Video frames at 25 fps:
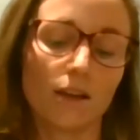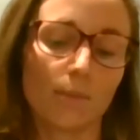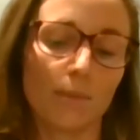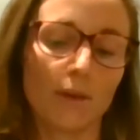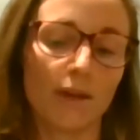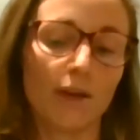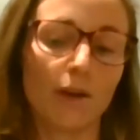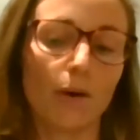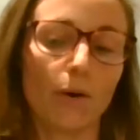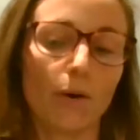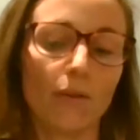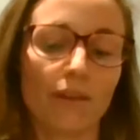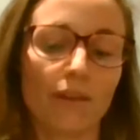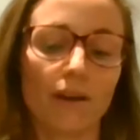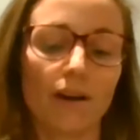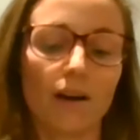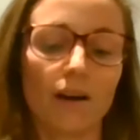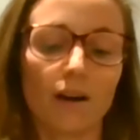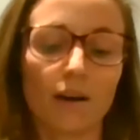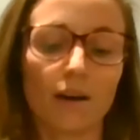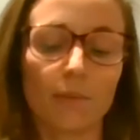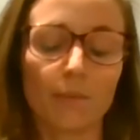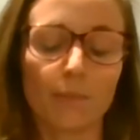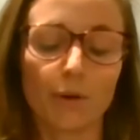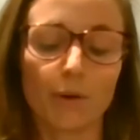a bit how they
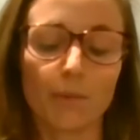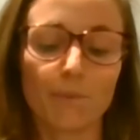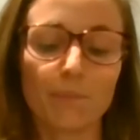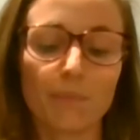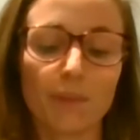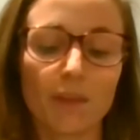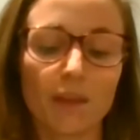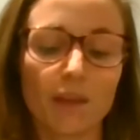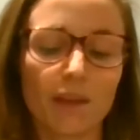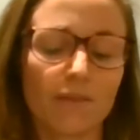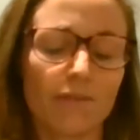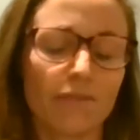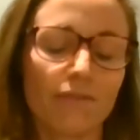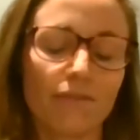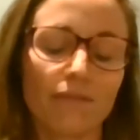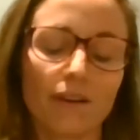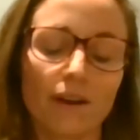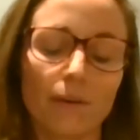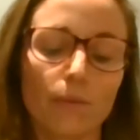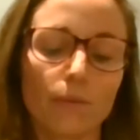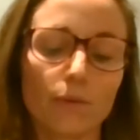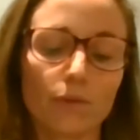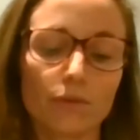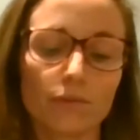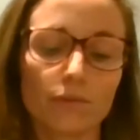are. But if I
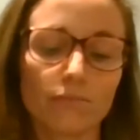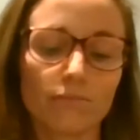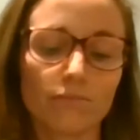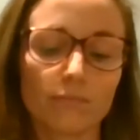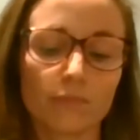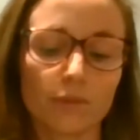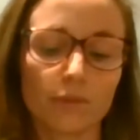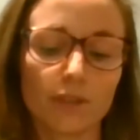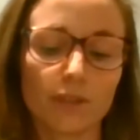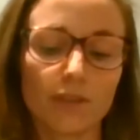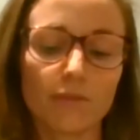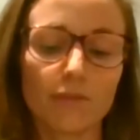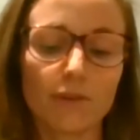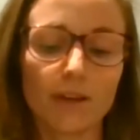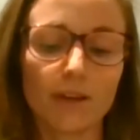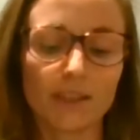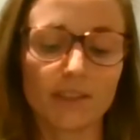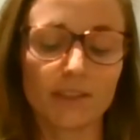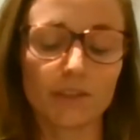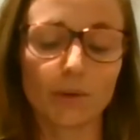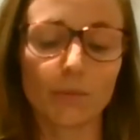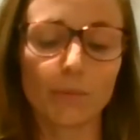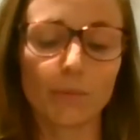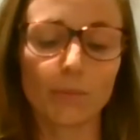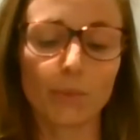want to give an
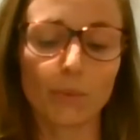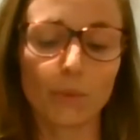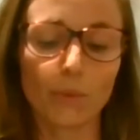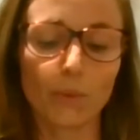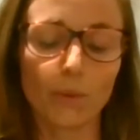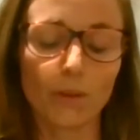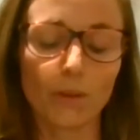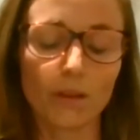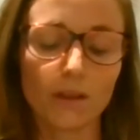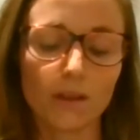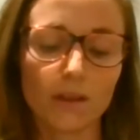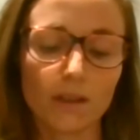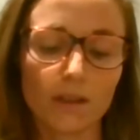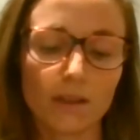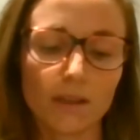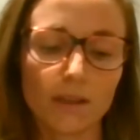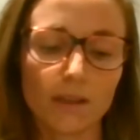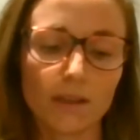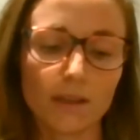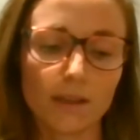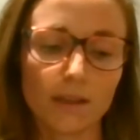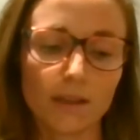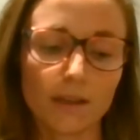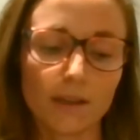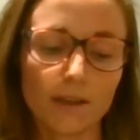example,
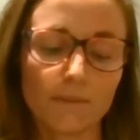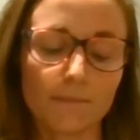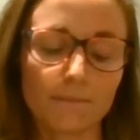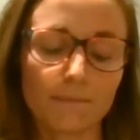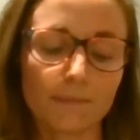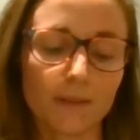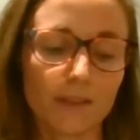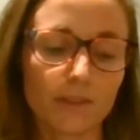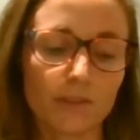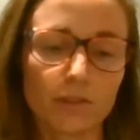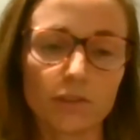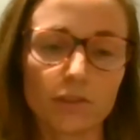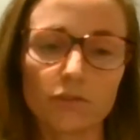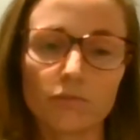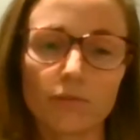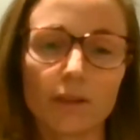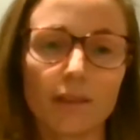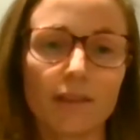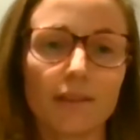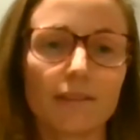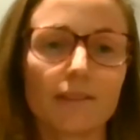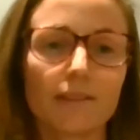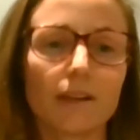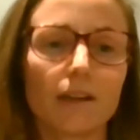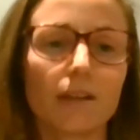I just
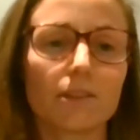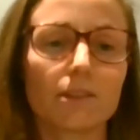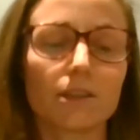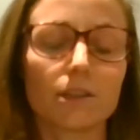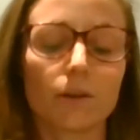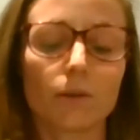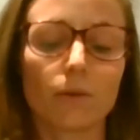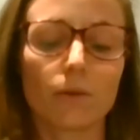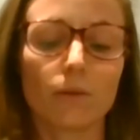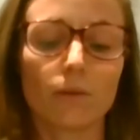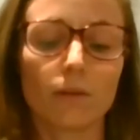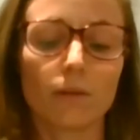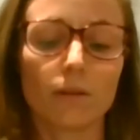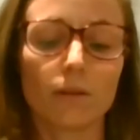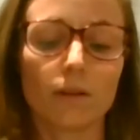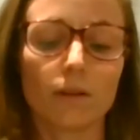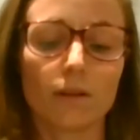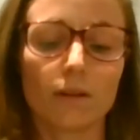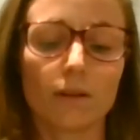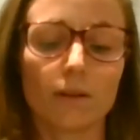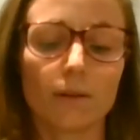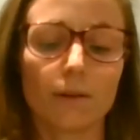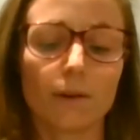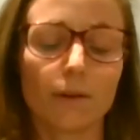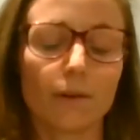read this article
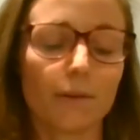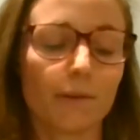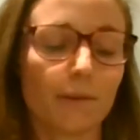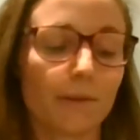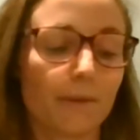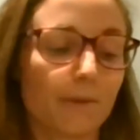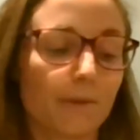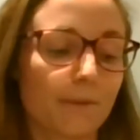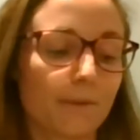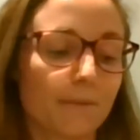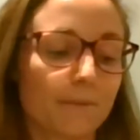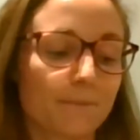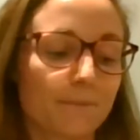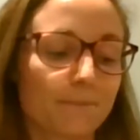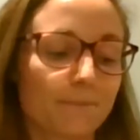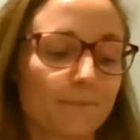on.